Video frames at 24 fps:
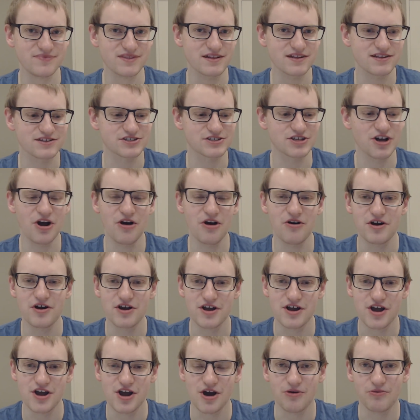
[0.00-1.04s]
So
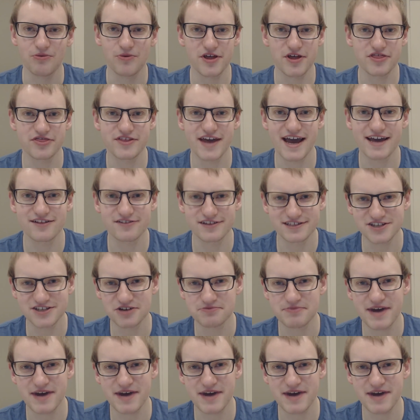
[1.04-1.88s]
with that, let's go